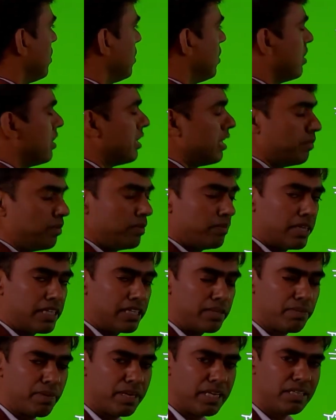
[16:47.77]
If we
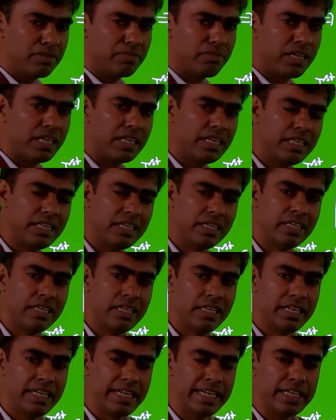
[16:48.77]
multiplied by
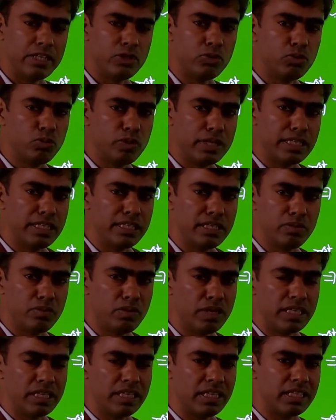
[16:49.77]
A21 in a
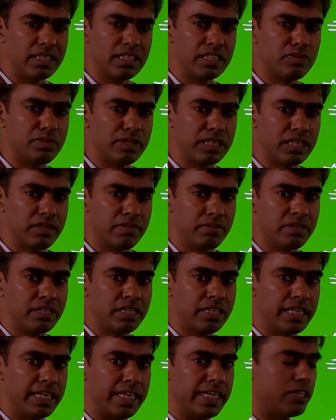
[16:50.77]
1, then this become
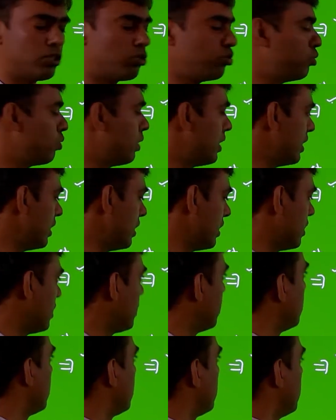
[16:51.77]
A21.
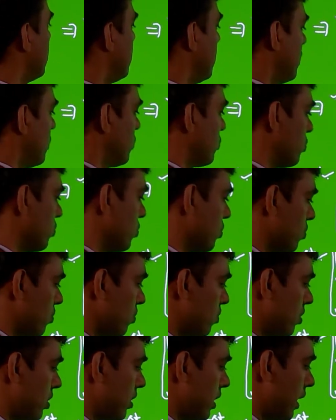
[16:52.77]
So,
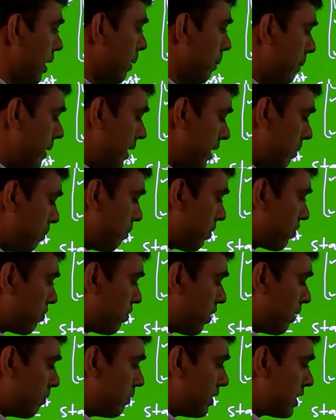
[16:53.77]
if we
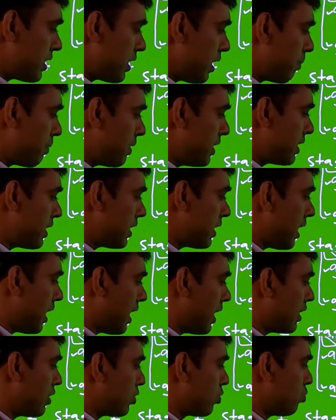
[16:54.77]
perform this operation
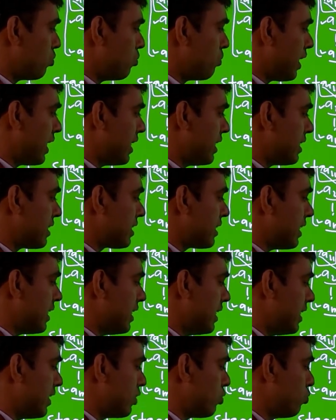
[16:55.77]
R2 minus
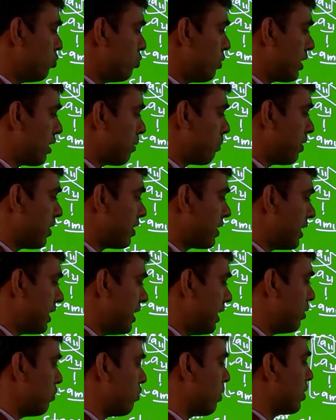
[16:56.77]
A21 upon
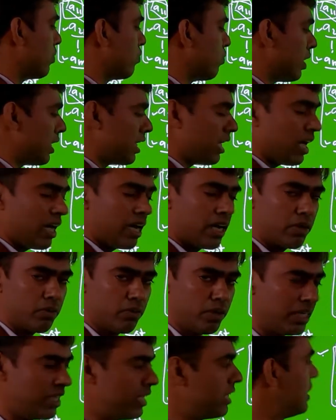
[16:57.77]
A11 R1,
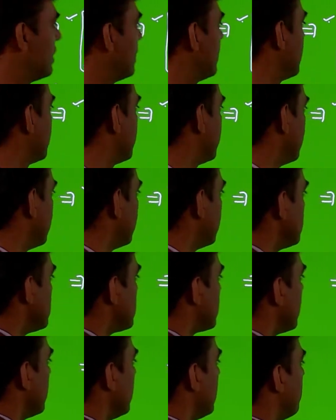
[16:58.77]
then this
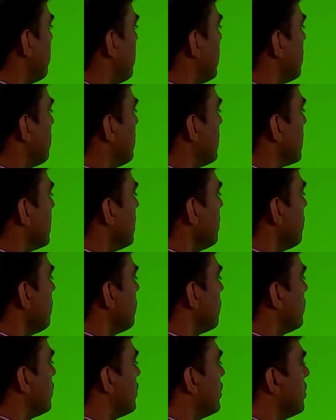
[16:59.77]
element become
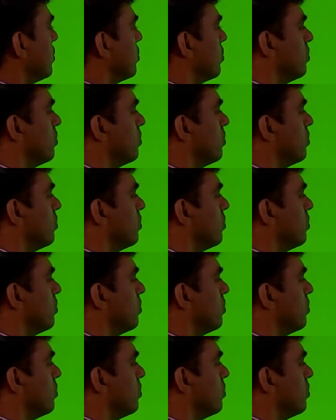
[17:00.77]
0.